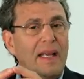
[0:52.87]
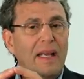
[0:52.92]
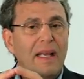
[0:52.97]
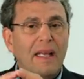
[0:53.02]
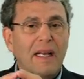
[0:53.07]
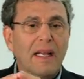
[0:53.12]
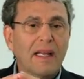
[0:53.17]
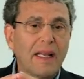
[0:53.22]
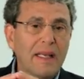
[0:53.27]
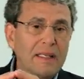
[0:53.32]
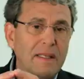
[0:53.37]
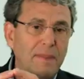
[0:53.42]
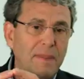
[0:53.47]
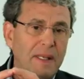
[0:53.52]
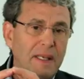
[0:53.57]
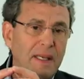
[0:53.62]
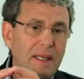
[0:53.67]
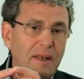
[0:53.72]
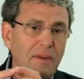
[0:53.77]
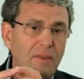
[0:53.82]
And I'd like to
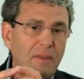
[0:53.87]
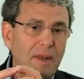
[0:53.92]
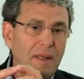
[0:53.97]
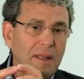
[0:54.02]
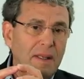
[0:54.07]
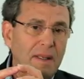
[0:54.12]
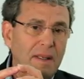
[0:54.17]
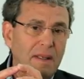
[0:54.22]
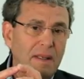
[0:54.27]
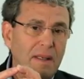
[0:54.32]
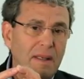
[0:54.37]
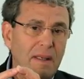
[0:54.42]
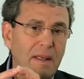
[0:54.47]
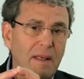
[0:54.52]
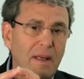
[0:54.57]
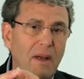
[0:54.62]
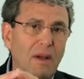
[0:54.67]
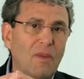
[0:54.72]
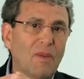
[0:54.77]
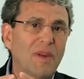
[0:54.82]
begin with,
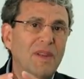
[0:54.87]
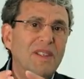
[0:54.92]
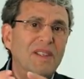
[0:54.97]
when